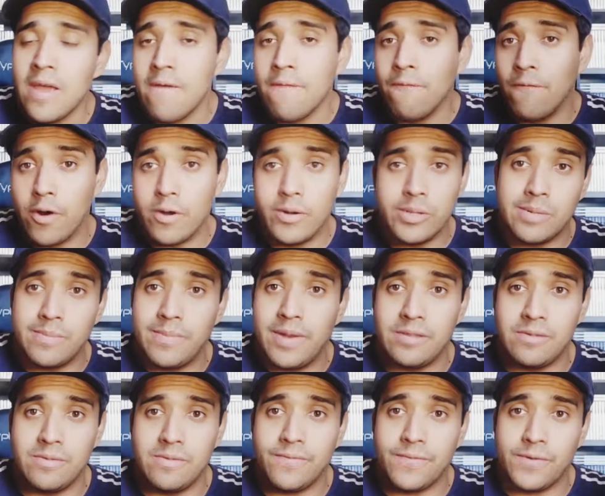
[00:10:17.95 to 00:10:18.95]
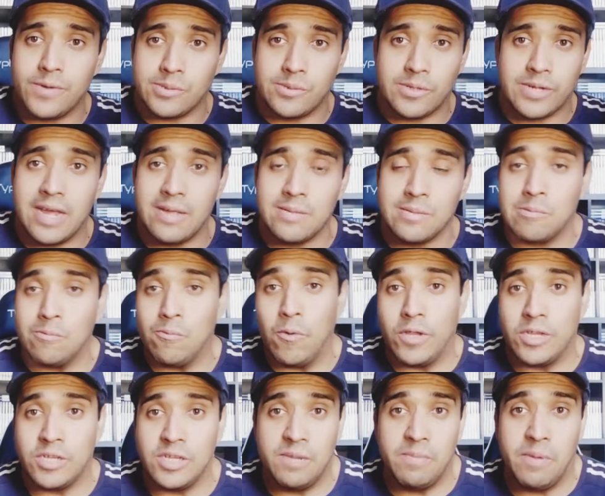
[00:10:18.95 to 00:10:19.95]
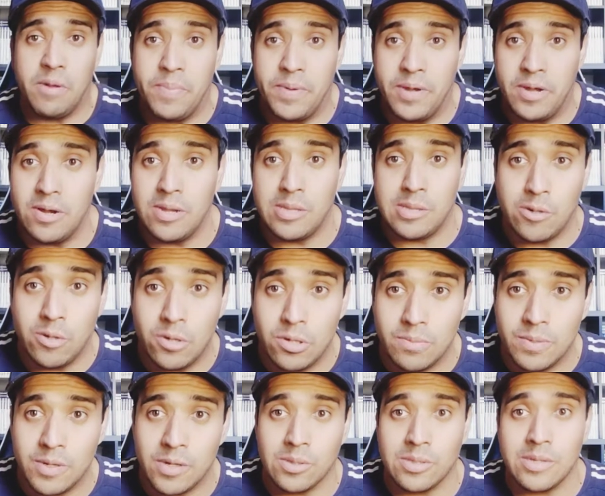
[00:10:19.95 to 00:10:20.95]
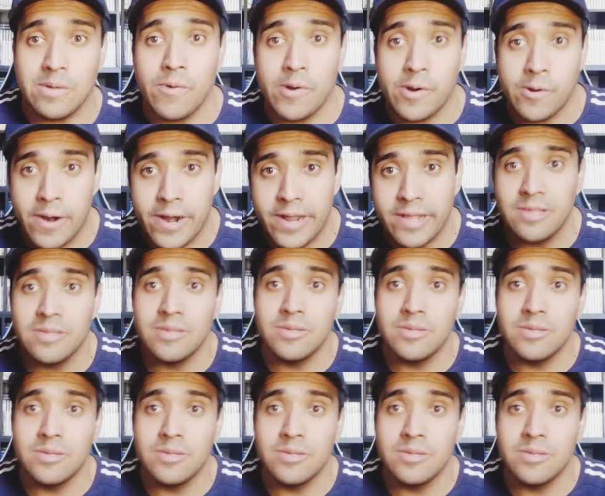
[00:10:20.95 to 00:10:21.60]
Very similar to the first three games, which, in my opinion, is good because they were great.